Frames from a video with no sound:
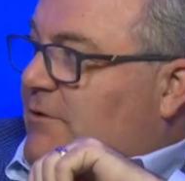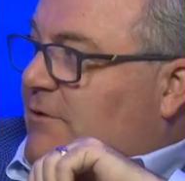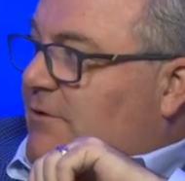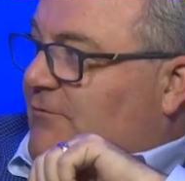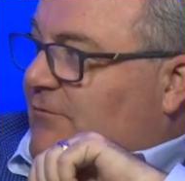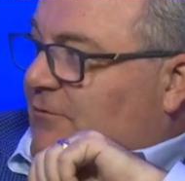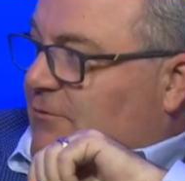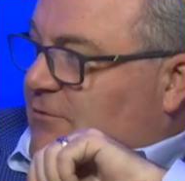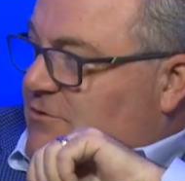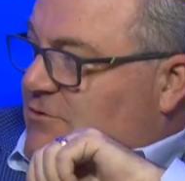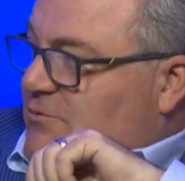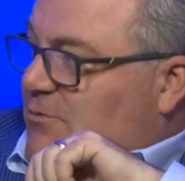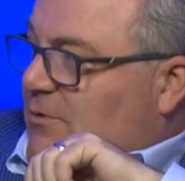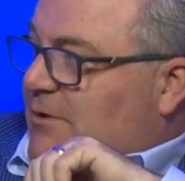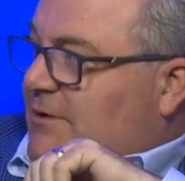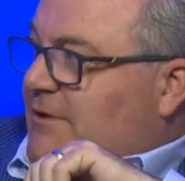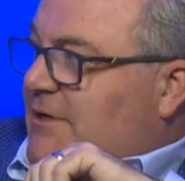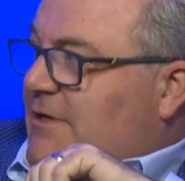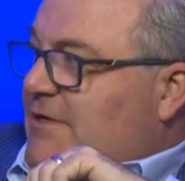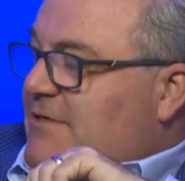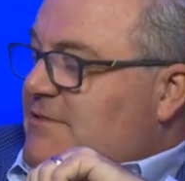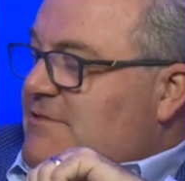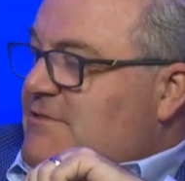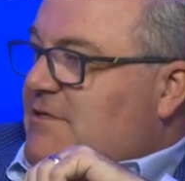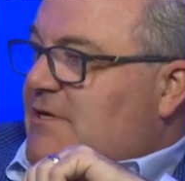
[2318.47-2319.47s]
The first one
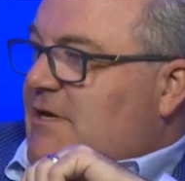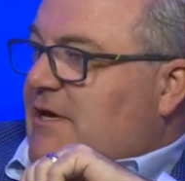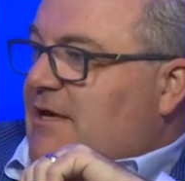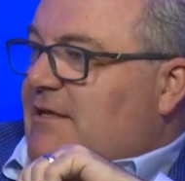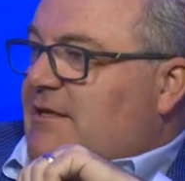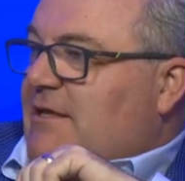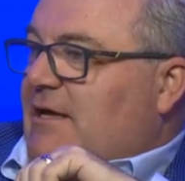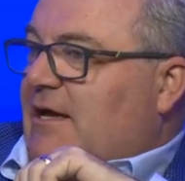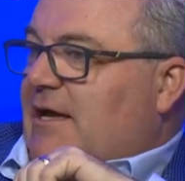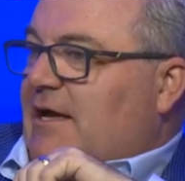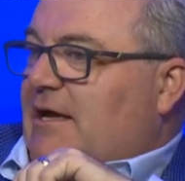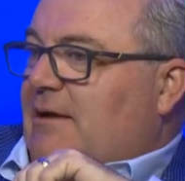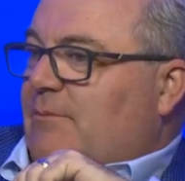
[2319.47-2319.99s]
is that